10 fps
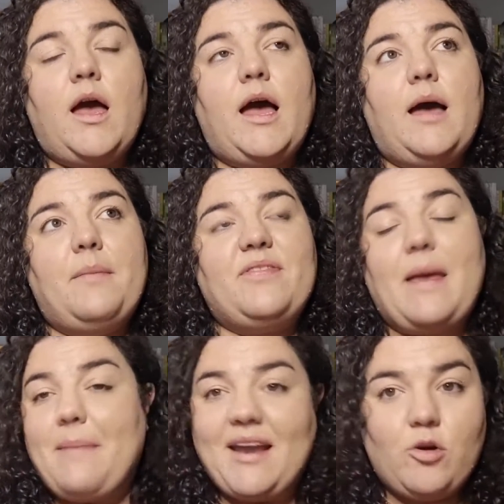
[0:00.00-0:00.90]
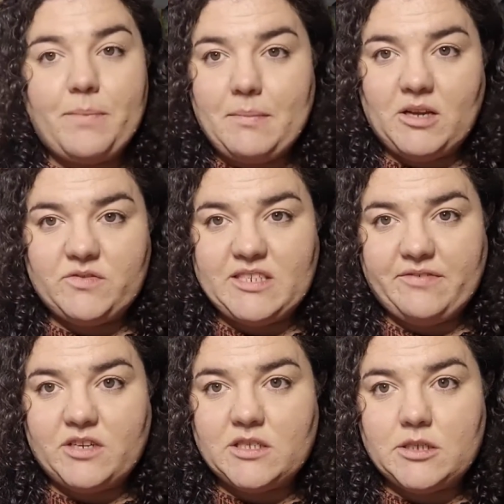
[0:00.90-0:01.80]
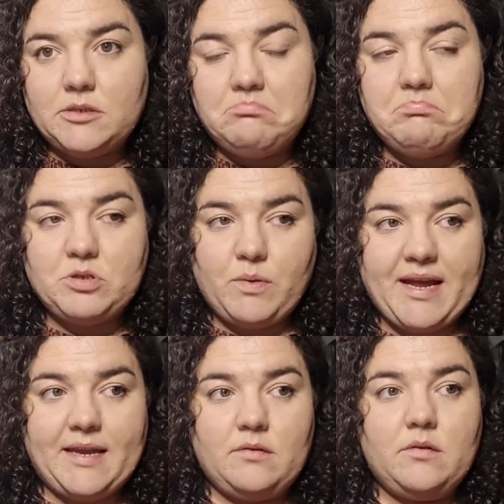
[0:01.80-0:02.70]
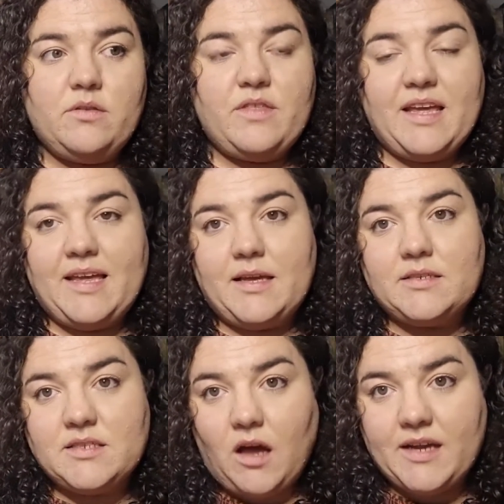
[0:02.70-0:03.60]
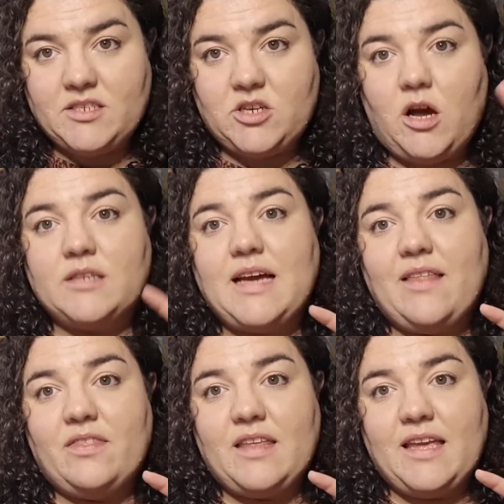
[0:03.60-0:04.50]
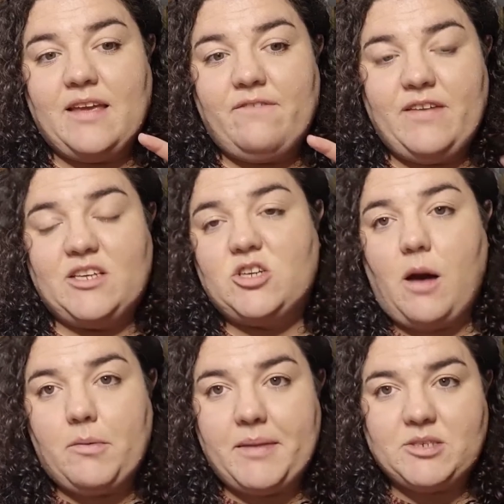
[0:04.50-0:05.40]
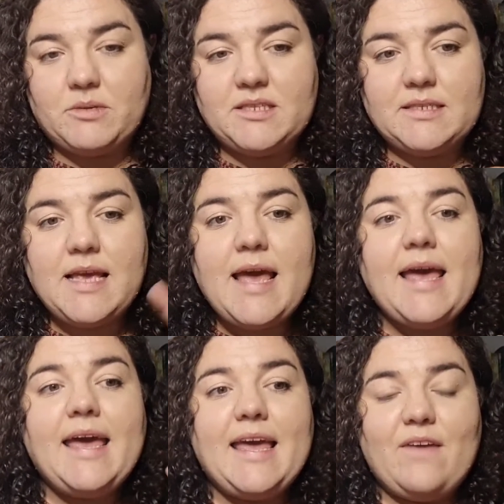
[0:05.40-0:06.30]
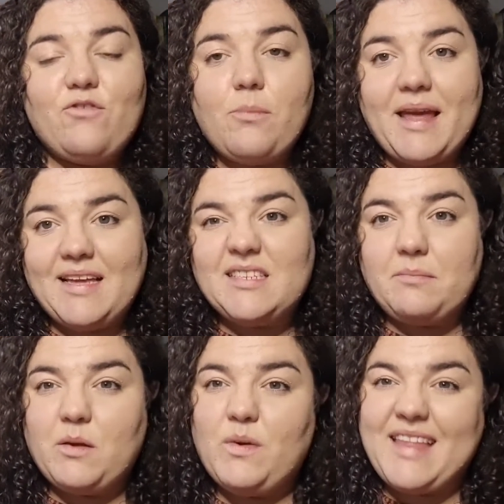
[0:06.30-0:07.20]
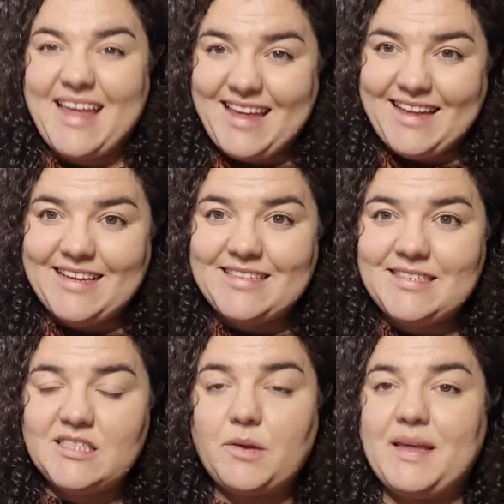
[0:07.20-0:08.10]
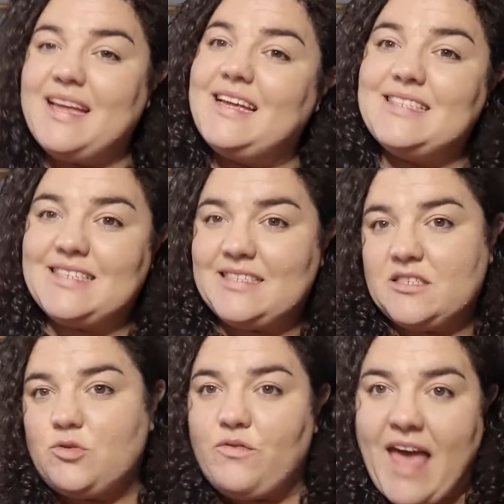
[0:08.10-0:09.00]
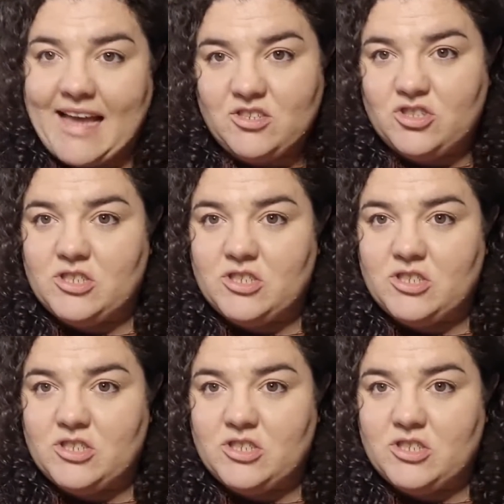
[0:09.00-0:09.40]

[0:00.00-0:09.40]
there may not be much of a difference between the size chart and the finished garment measurements. If you're making something with ease, so ease is sort of extra